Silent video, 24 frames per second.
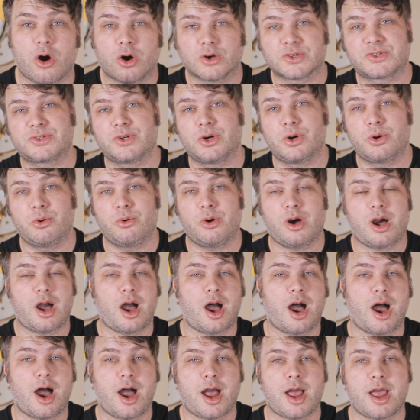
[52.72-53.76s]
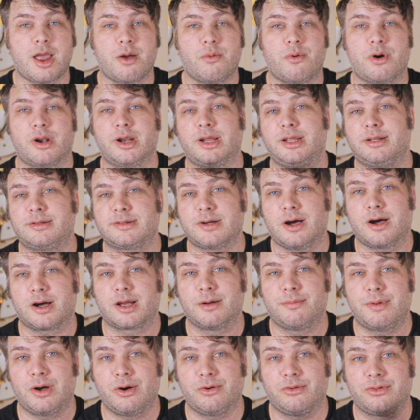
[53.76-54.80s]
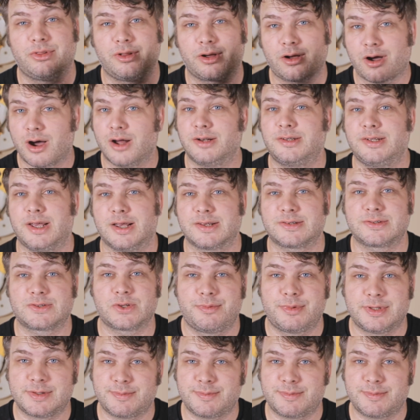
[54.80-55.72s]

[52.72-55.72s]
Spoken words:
Also, I want to talk about the contest.